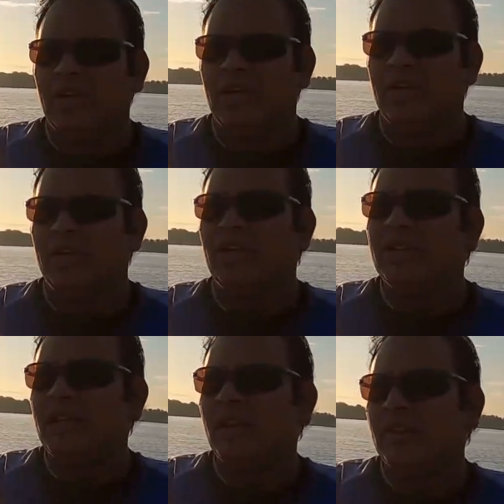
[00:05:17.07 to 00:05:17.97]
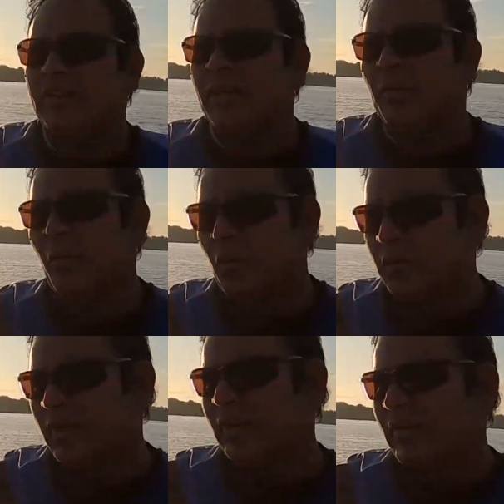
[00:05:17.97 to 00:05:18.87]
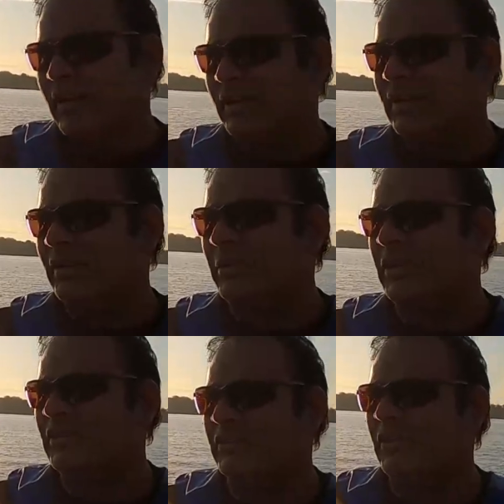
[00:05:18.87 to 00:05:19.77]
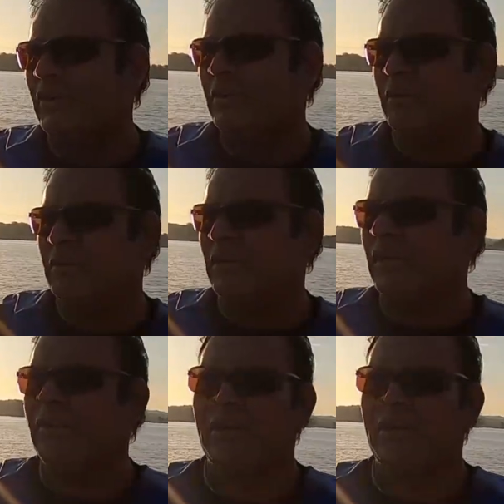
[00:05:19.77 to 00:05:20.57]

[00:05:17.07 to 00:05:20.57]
and it can take more than that because you got to take